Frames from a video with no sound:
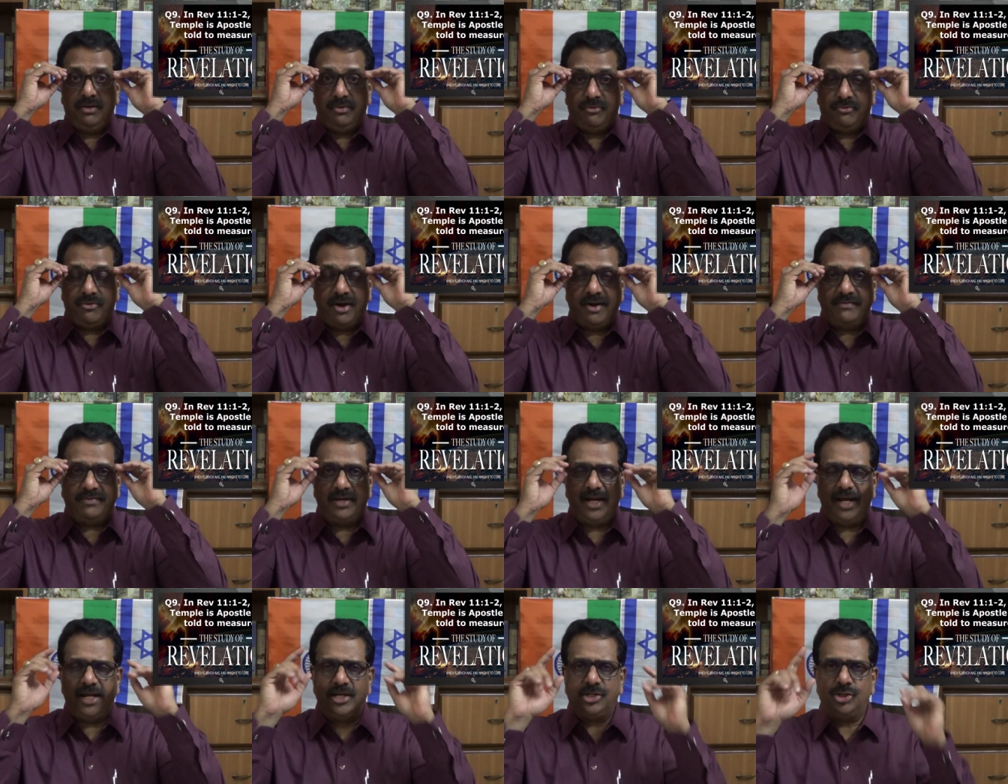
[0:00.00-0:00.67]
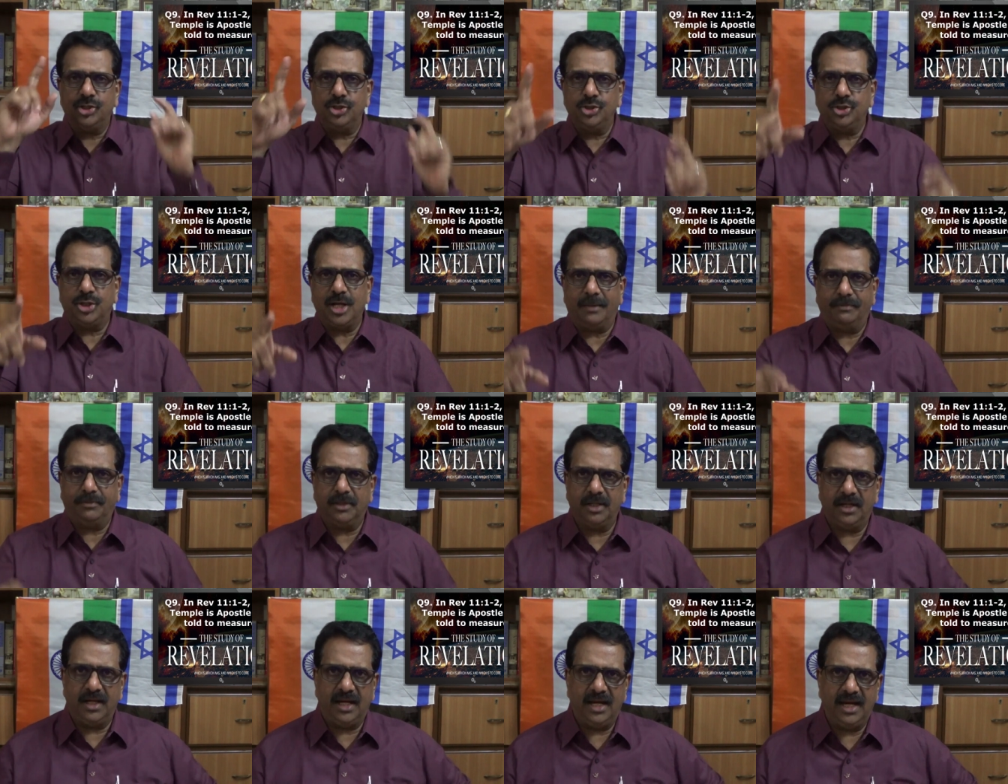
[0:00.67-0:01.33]
Revelation
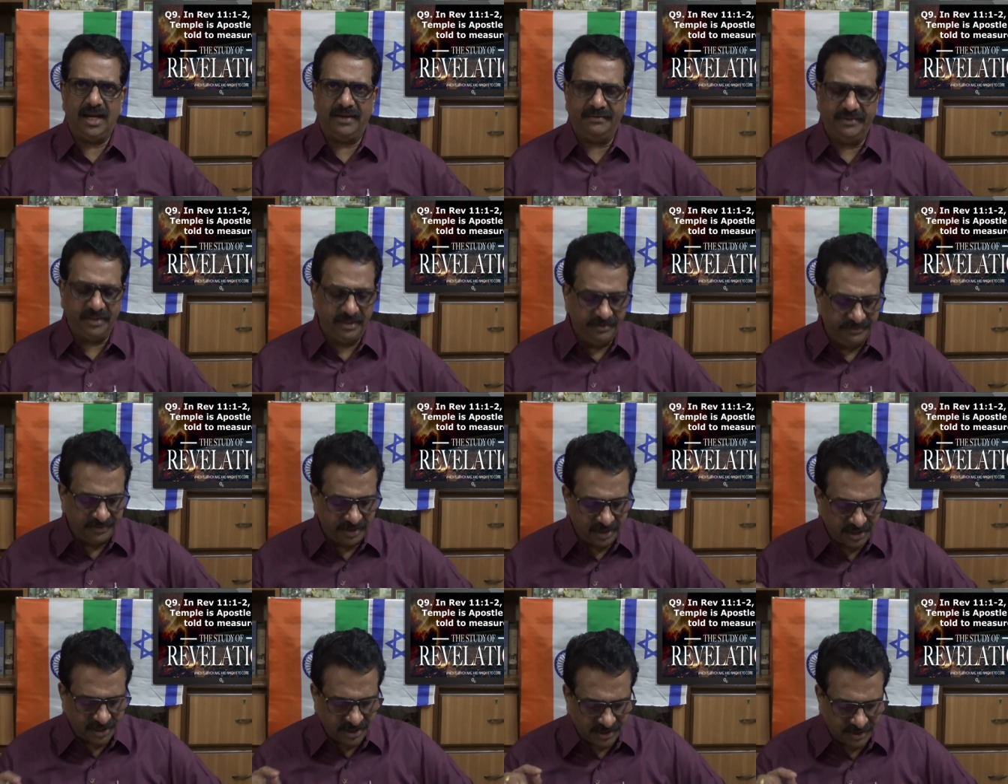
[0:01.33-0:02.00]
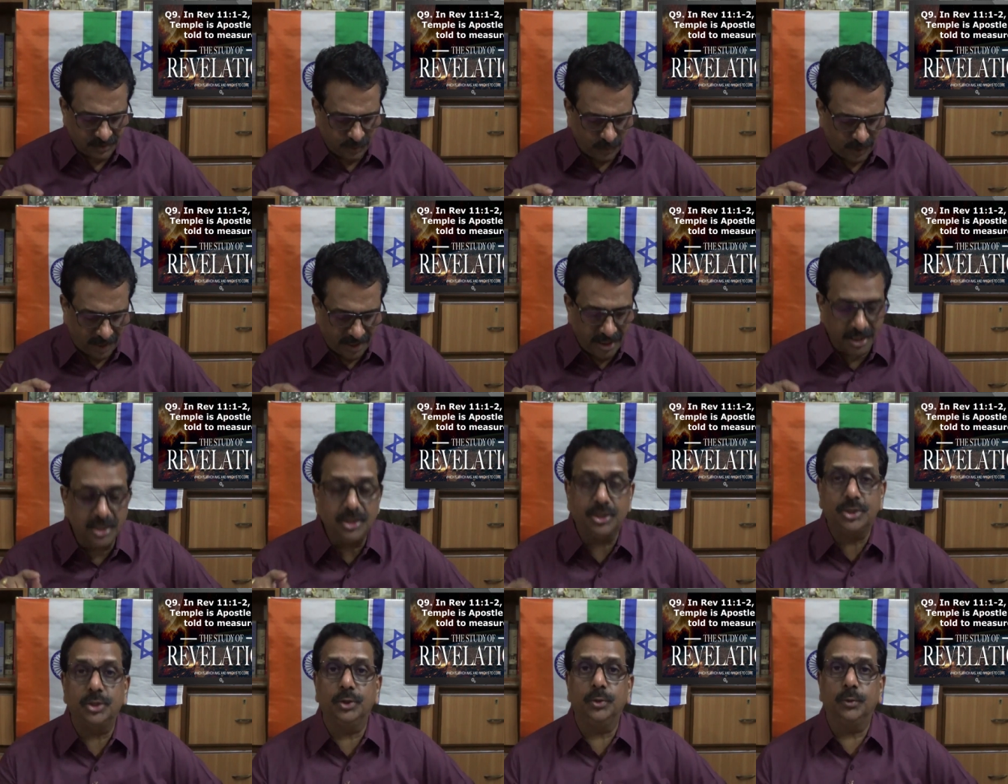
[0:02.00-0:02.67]
chapter 11 verses 1
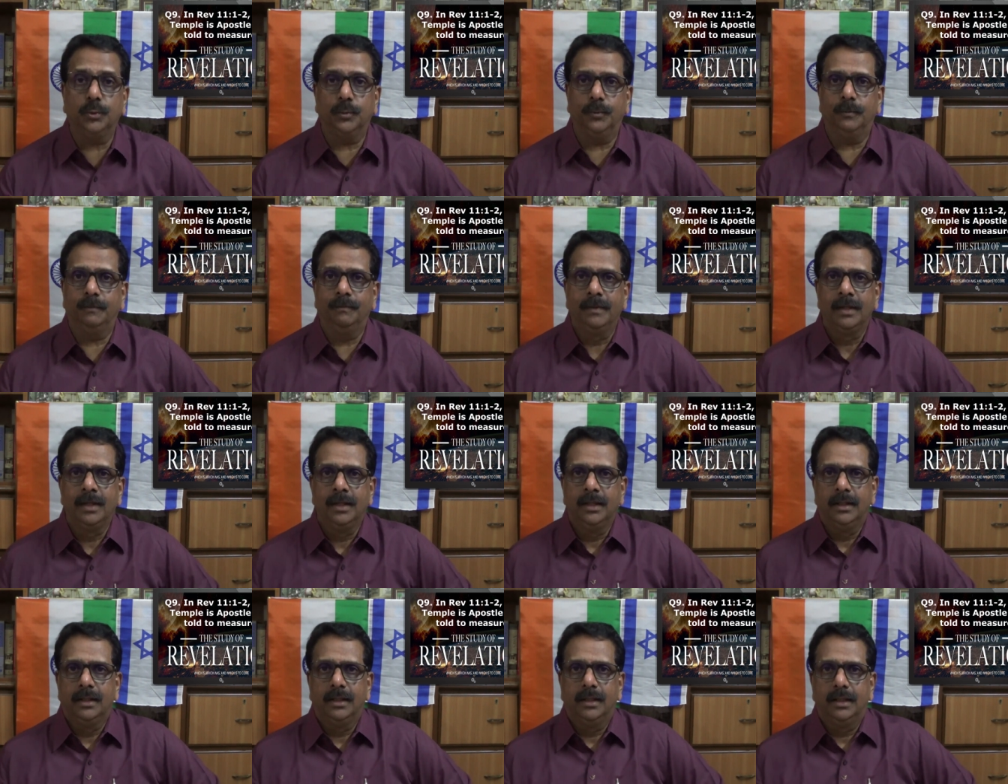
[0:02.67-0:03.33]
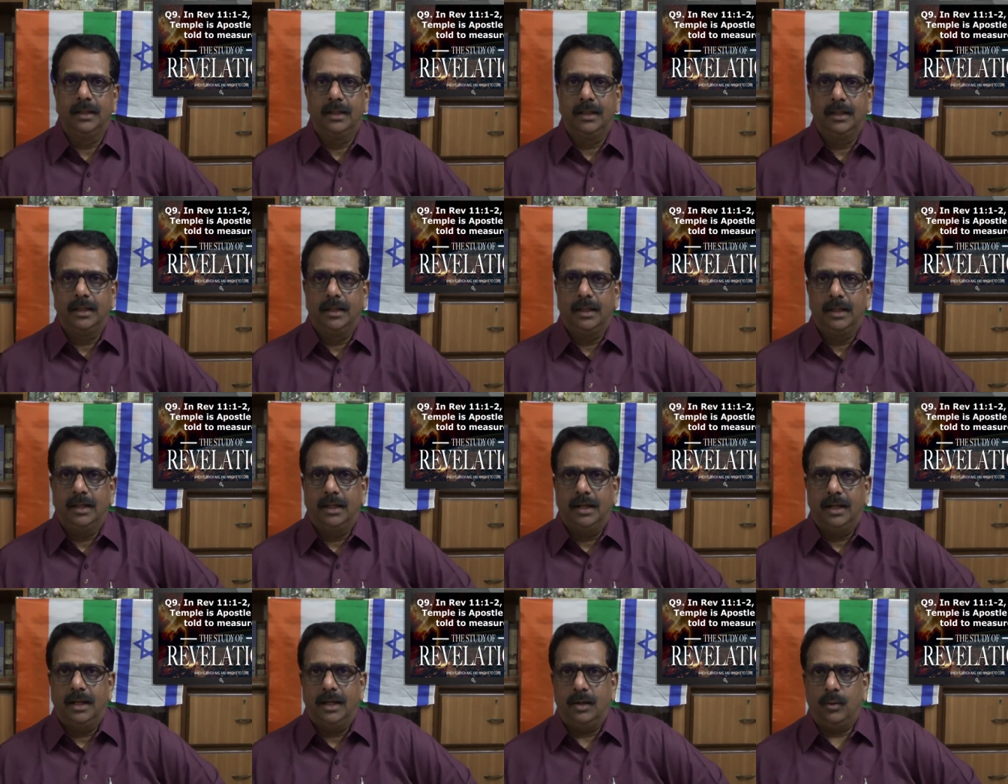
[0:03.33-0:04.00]
and 2
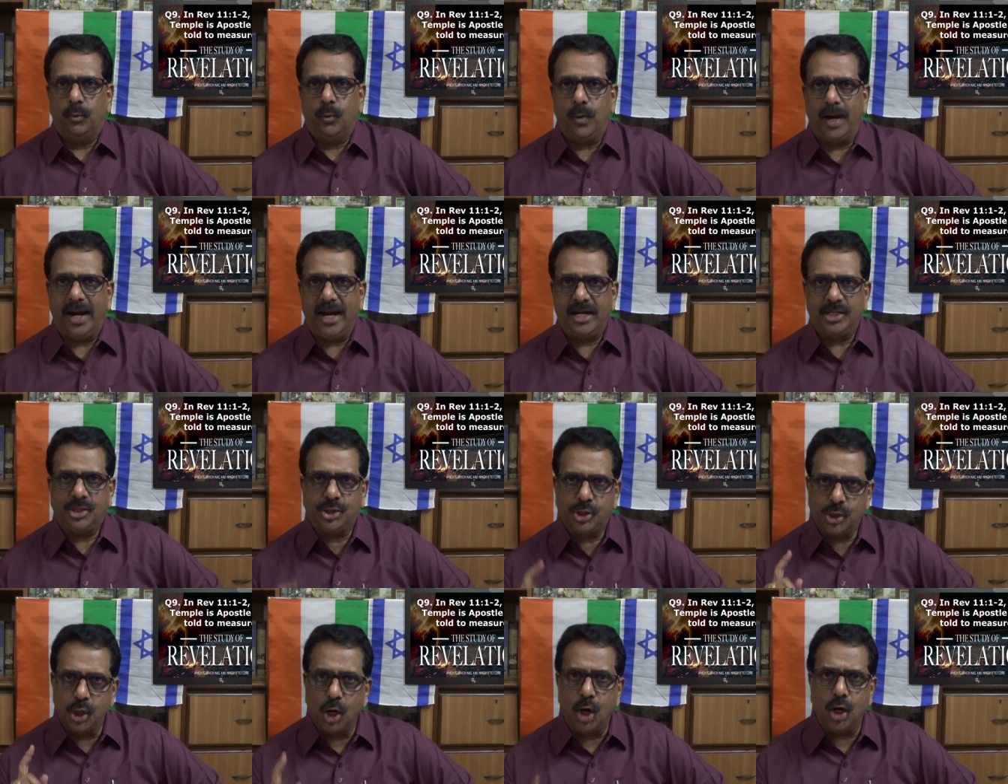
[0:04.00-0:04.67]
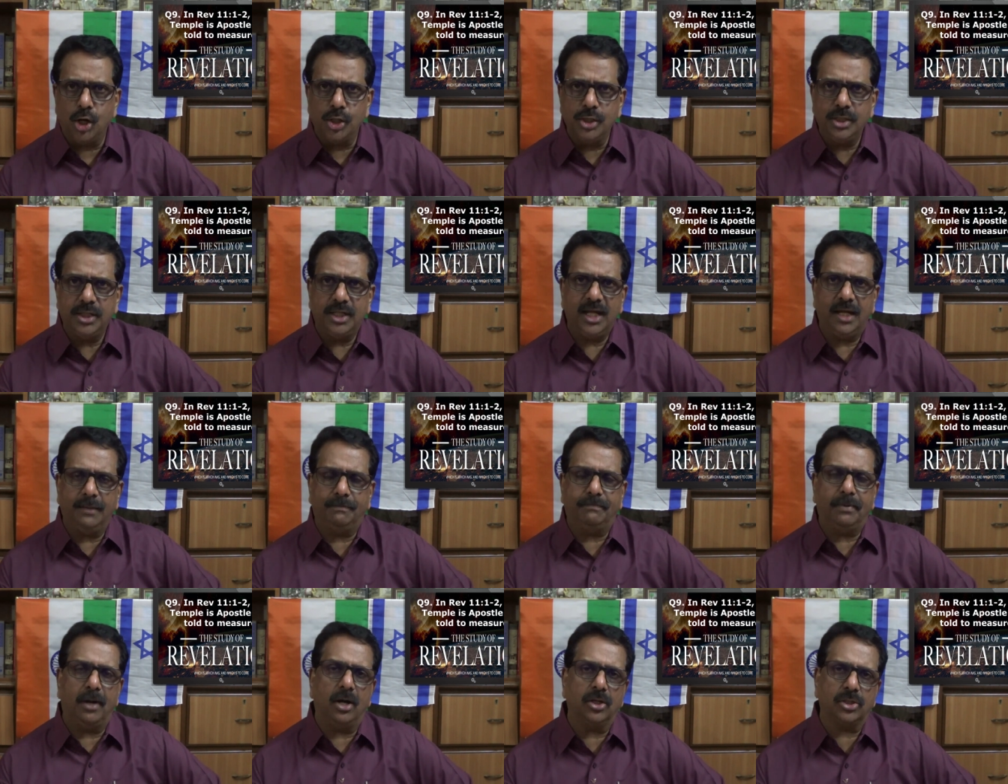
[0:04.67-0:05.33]
where John the
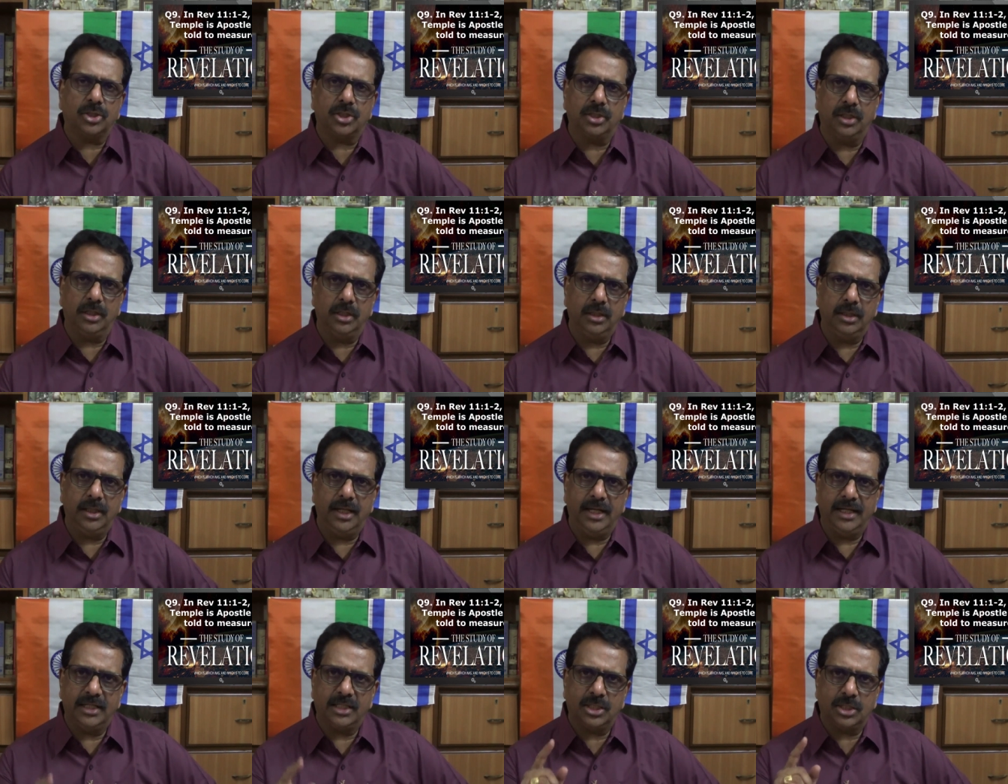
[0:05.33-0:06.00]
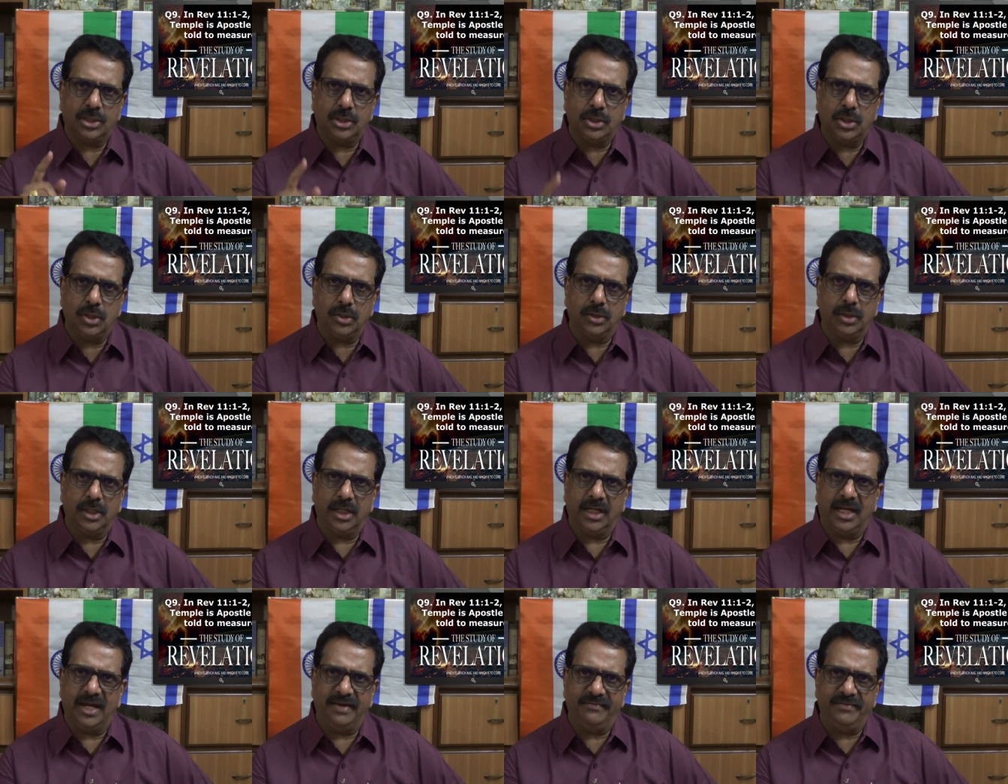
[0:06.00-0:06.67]
Apostle is
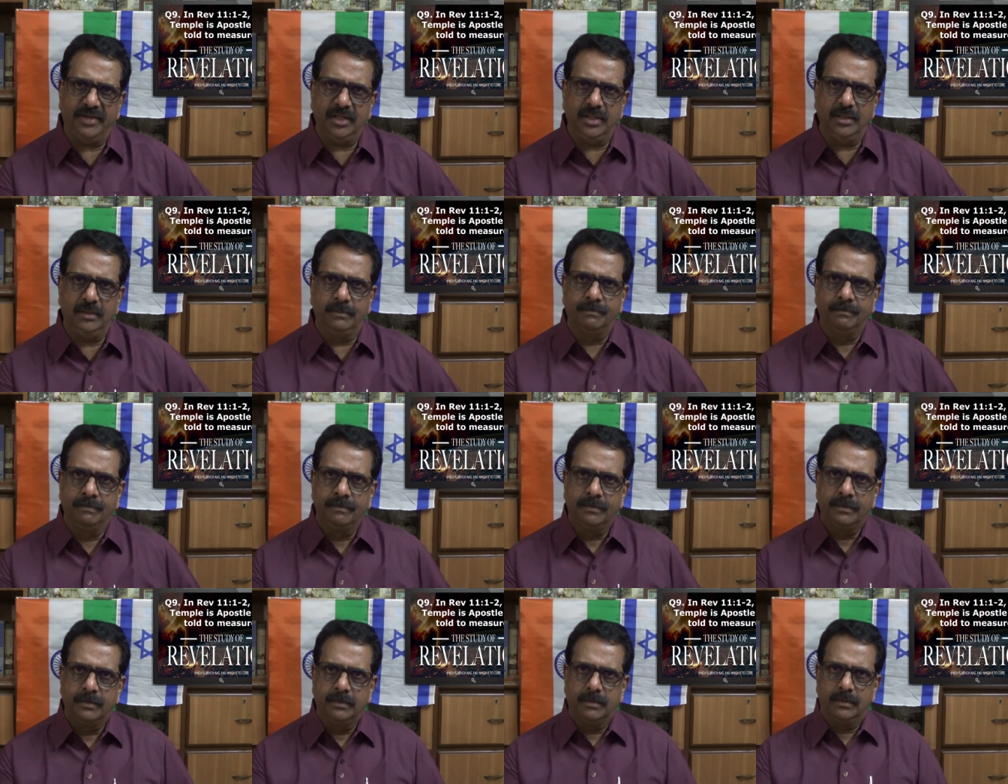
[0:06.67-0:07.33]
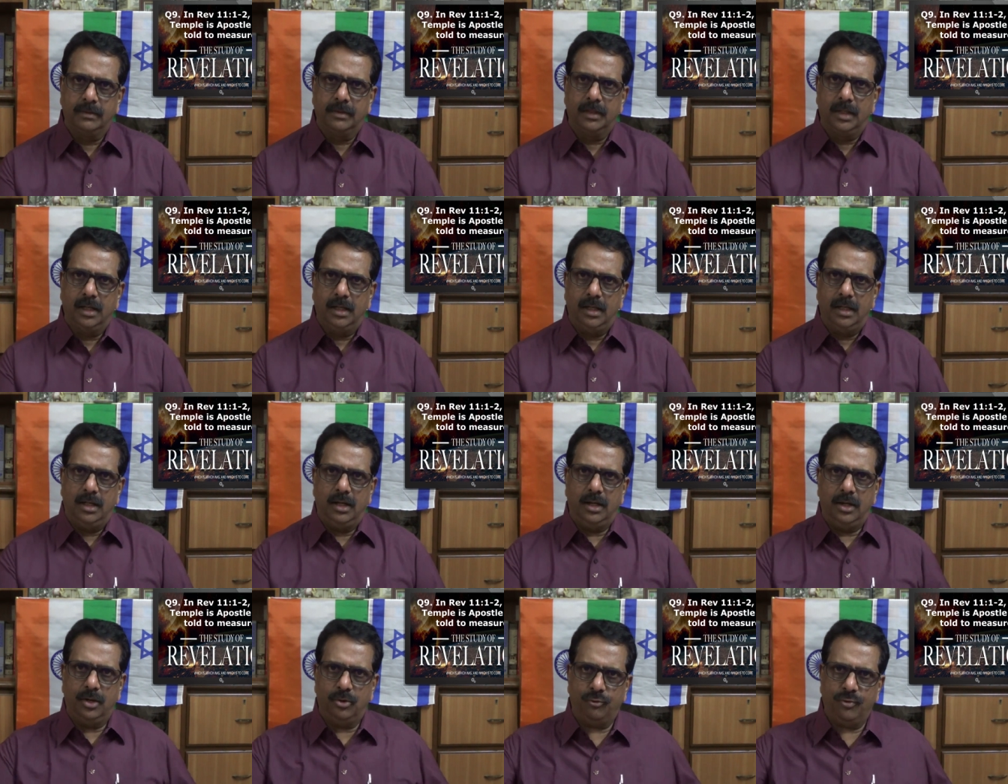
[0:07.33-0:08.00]
given
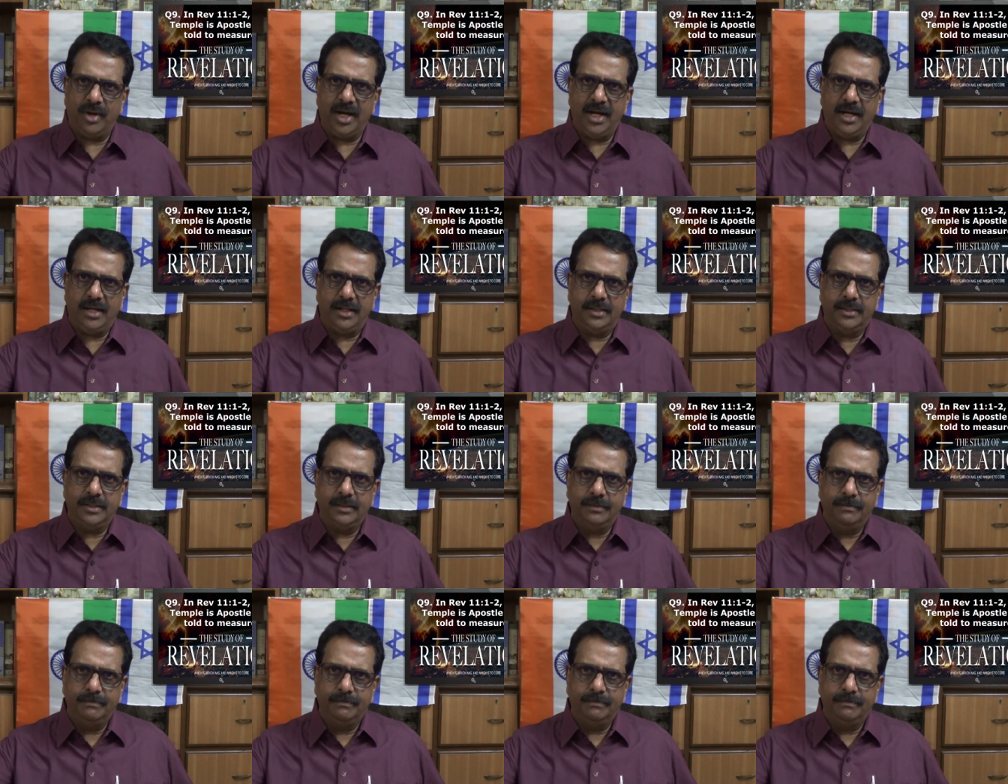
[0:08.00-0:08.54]
a reed,